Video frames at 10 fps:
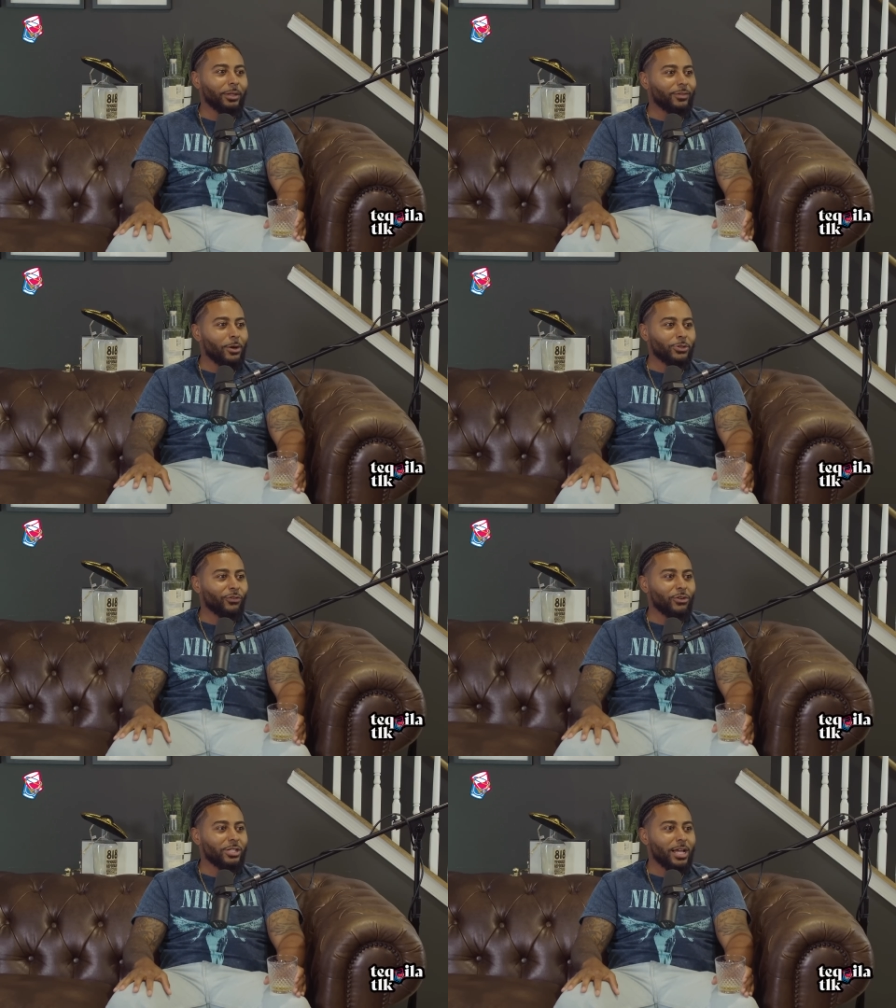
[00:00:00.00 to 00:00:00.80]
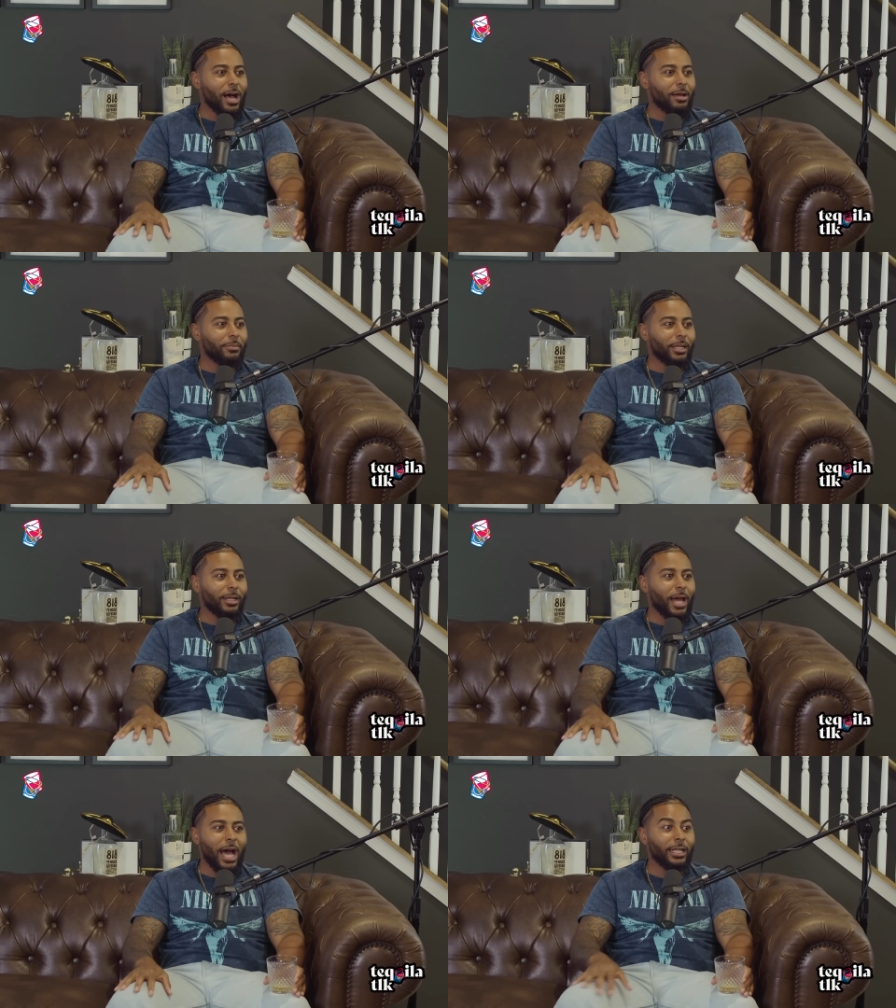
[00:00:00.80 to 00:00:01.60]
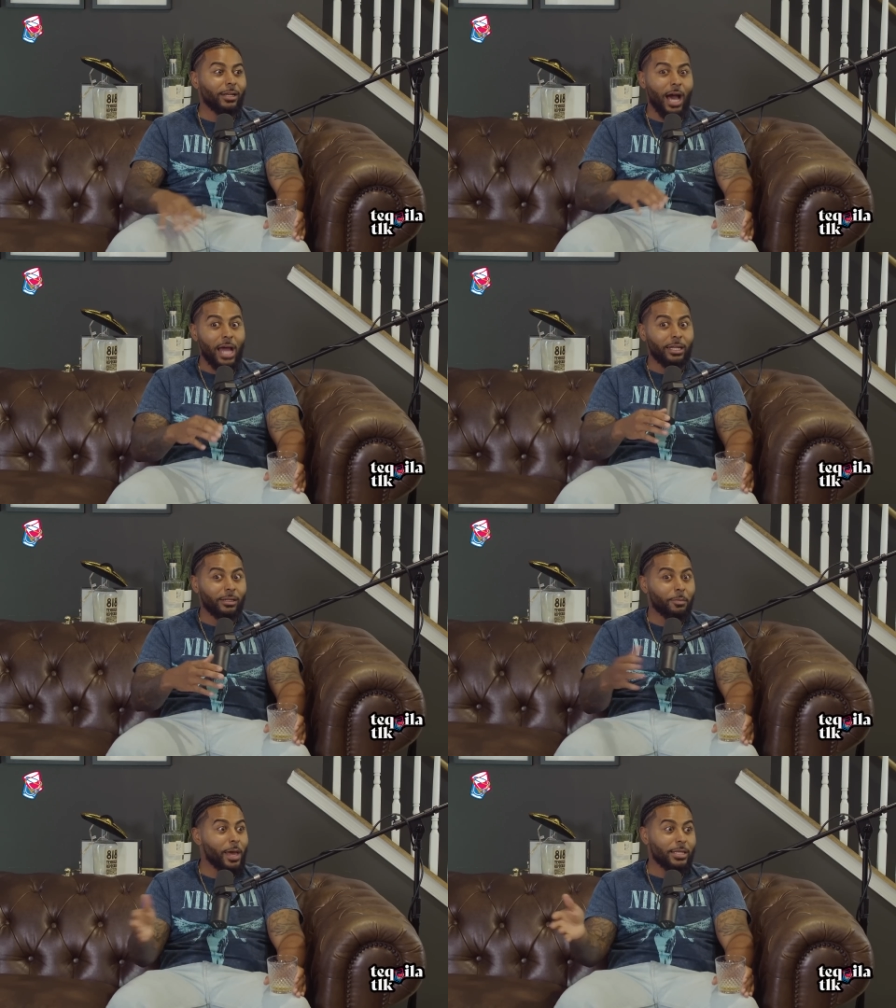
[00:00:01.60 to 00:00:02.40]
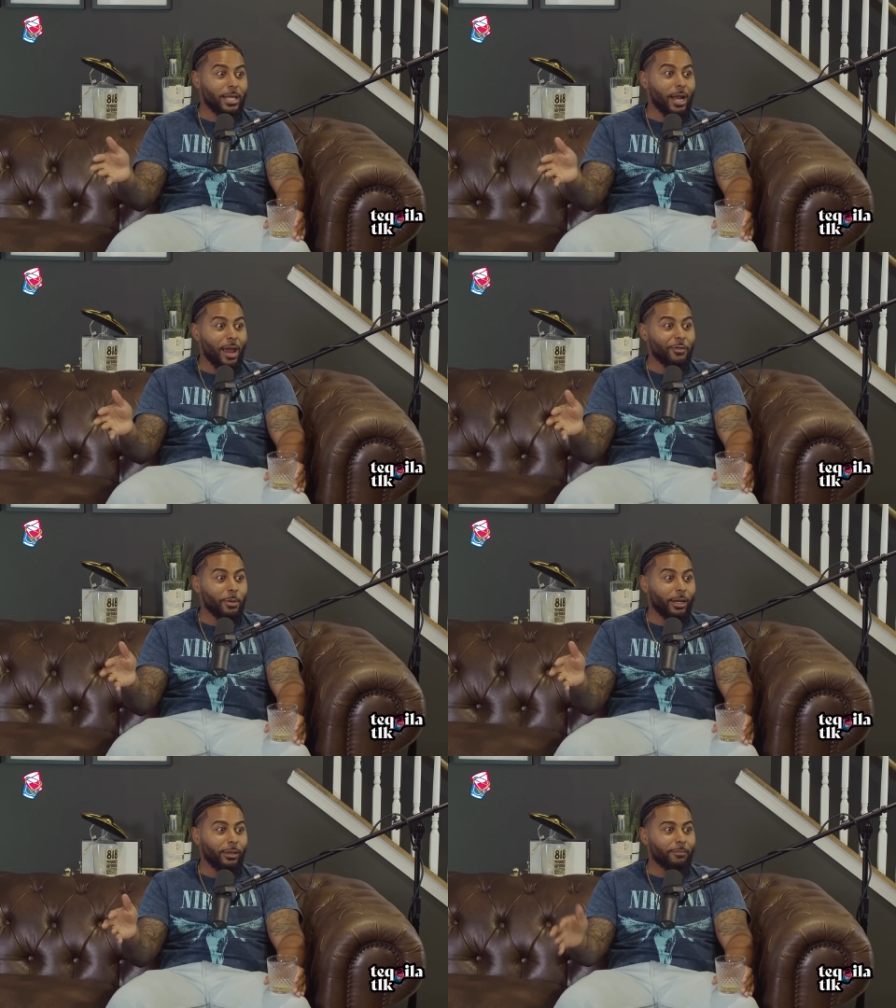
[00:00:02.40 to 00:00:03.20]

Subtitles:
believe that was your first time. And I did the best out of everybody.